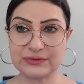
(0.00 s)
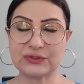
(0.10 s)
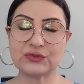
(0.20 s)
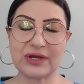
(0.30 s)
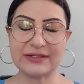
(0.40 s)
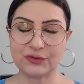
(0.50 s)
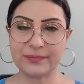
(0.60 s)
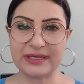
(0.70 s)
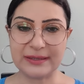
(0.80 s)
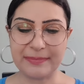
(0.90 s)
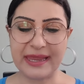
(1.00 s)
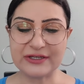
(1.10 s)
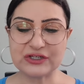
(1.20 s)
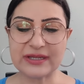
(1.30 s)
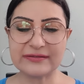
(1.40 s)
So try to be
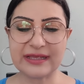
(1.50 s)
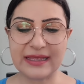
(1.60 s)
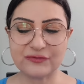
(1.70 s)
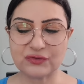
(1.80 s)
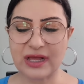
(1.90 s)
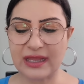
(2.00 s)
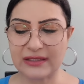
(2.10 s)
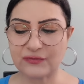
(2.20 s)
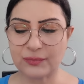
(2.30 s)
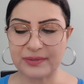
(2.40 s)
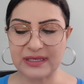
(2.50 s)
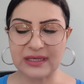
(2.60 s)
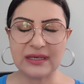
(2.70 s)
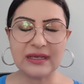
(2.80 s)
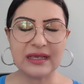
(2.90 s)
patient and try to
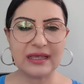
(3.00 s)
be